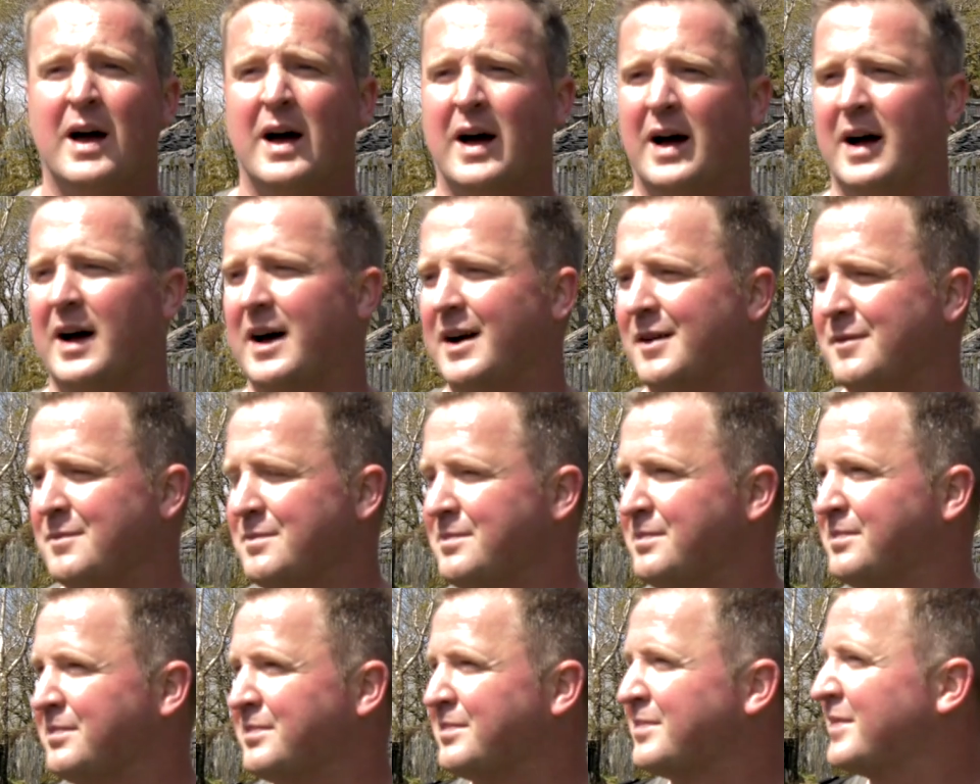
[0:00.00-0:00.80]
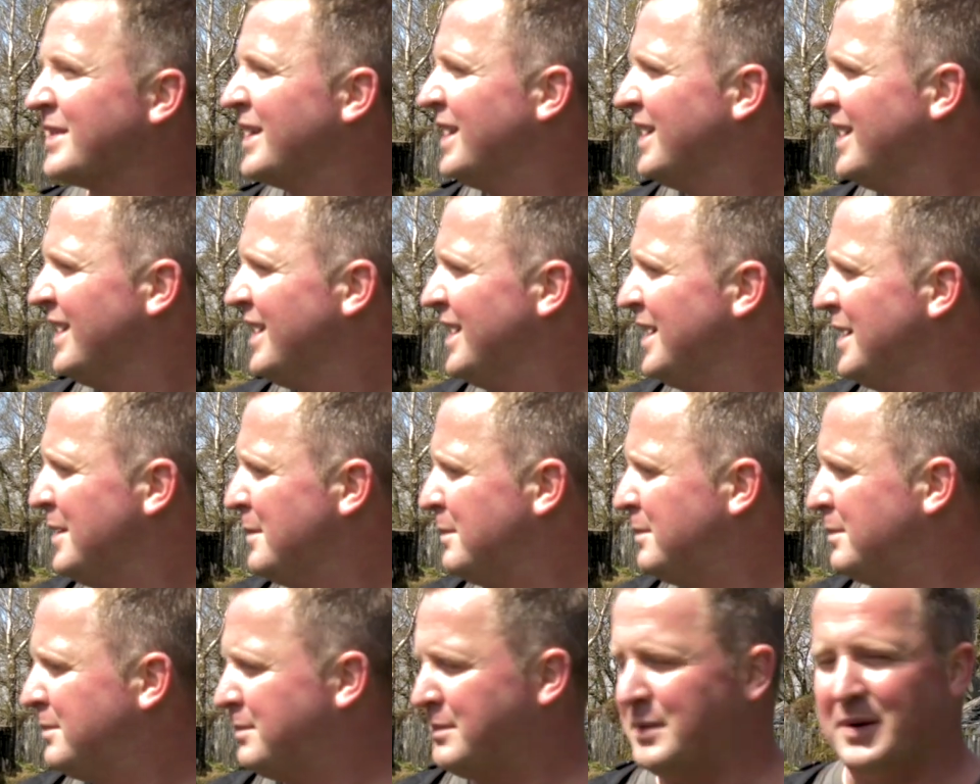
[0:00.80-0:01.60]

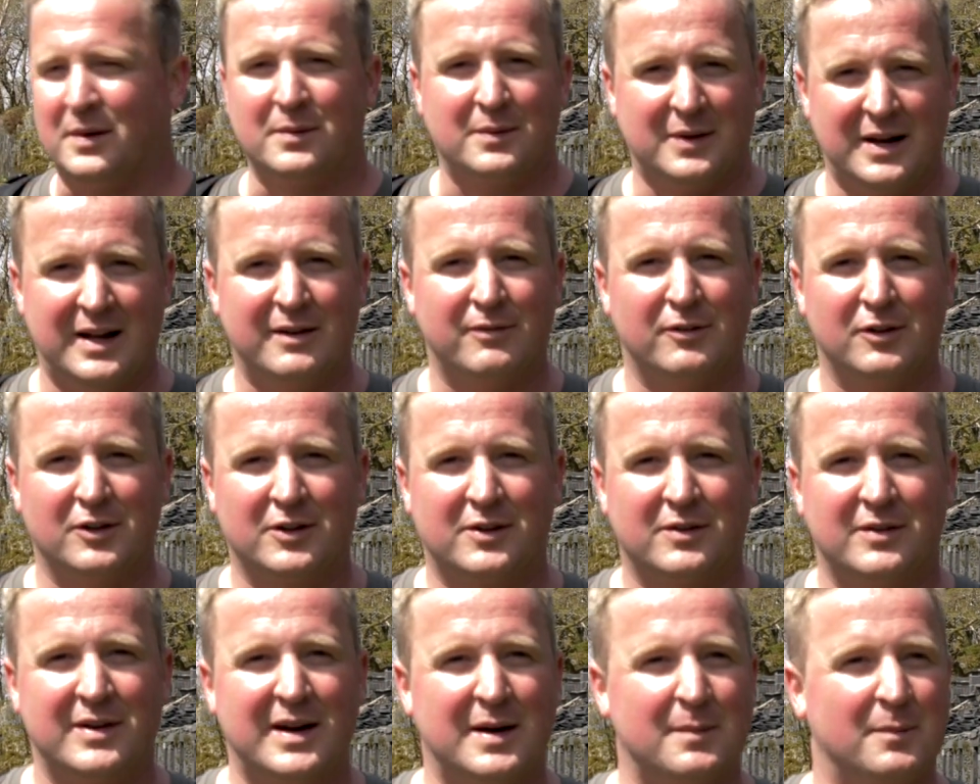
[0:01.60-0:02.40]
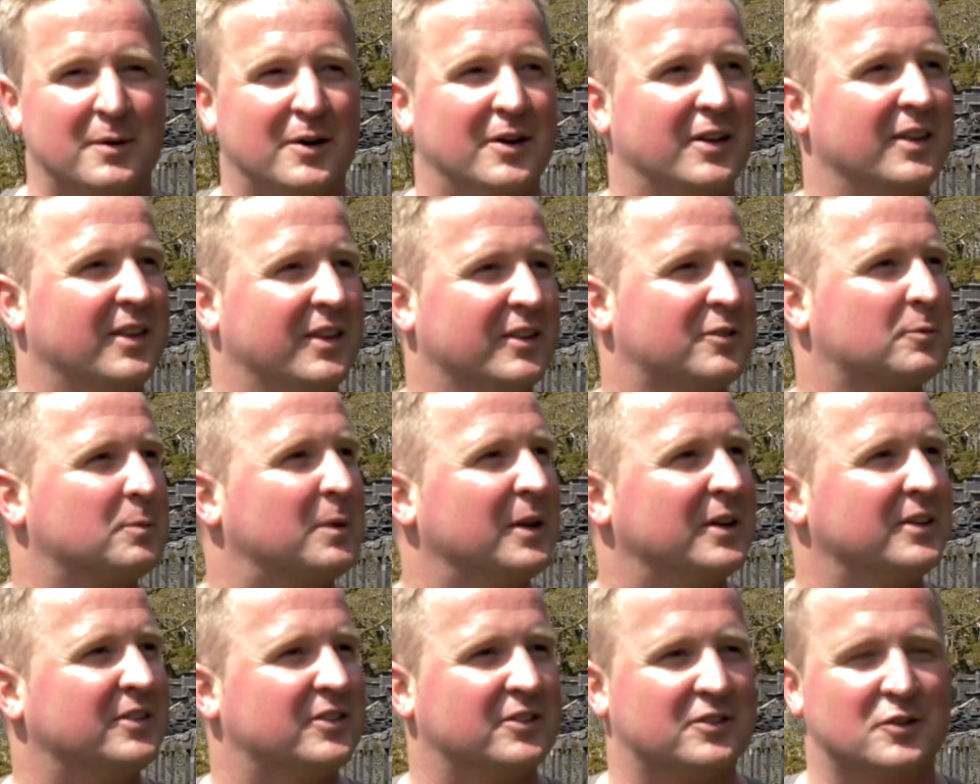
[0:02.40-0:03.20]
But I'm gonna have a look around. But this
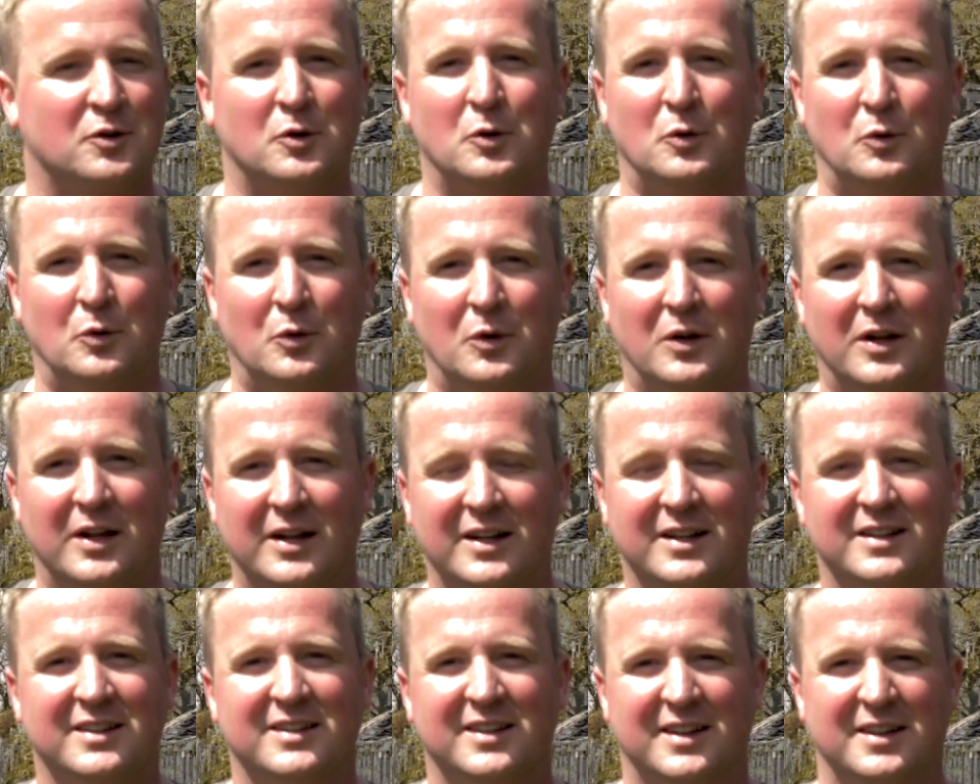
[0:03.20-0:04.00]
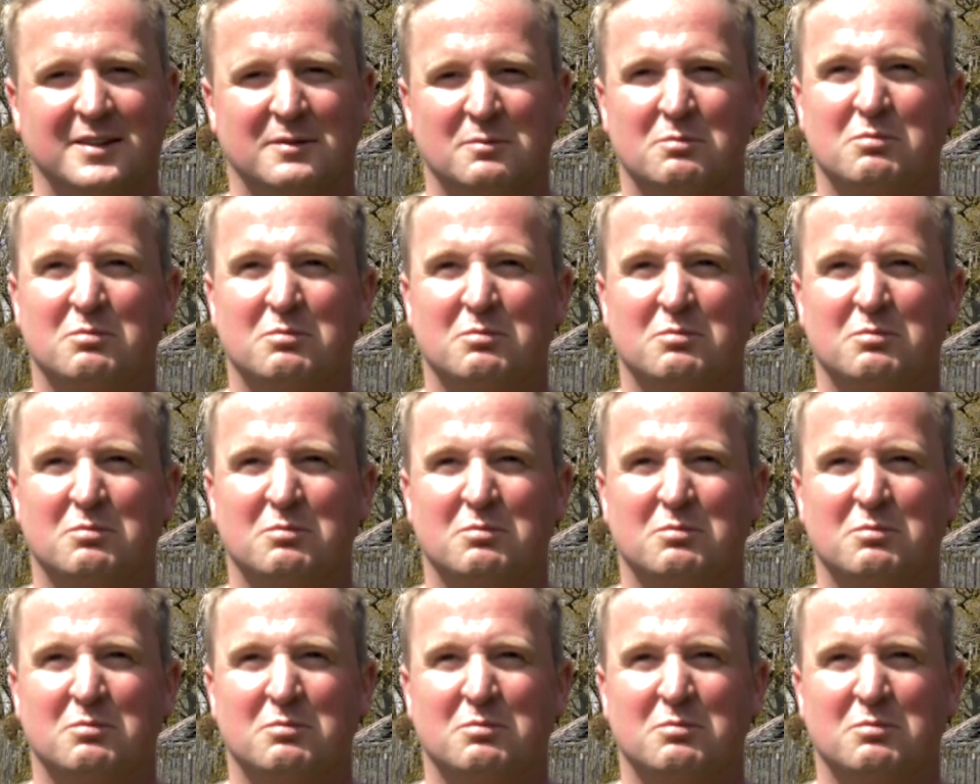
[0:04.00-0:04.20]
place is cool, like